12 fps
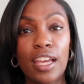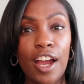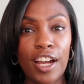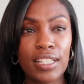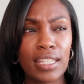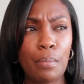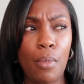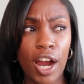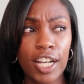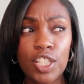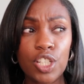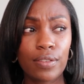hers in
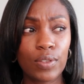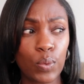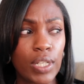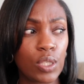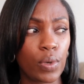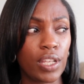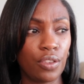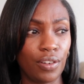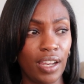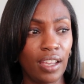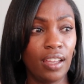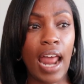March of
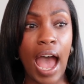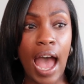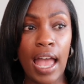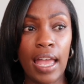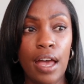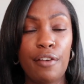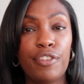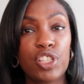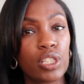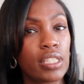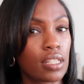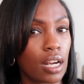2023, and I
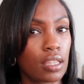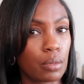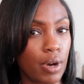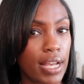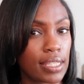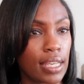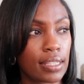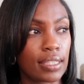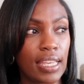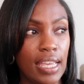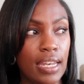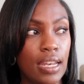officially started the process
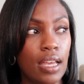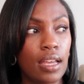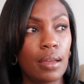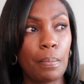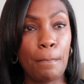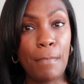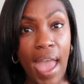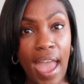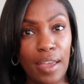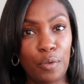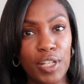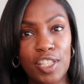in
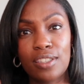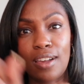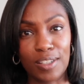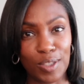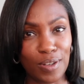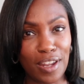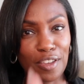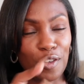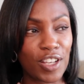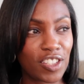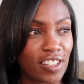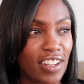May, which is also another
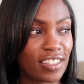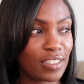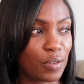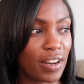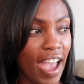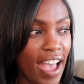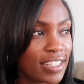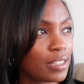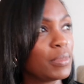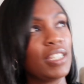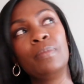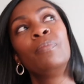question that someone asked
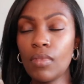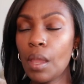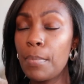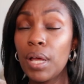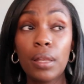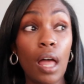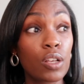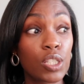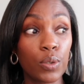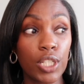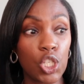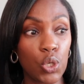me. But long
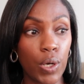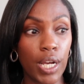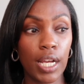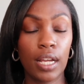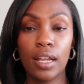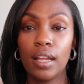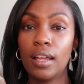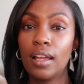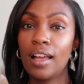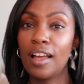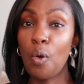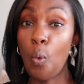story short,
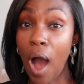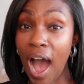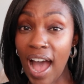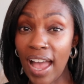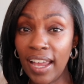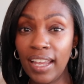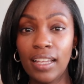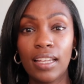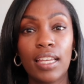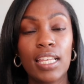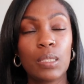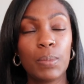why?
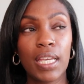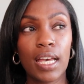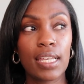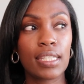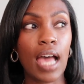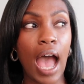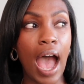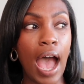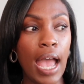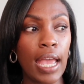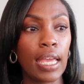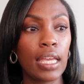It's because
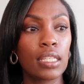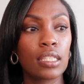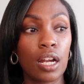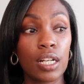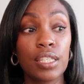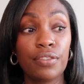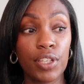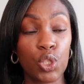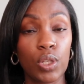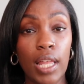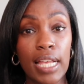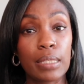I started to
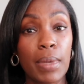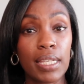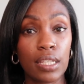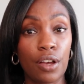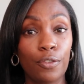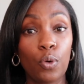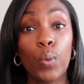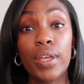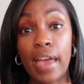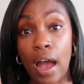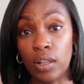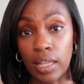visualize myself
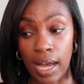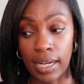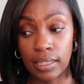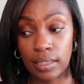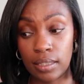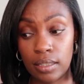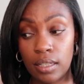without locks,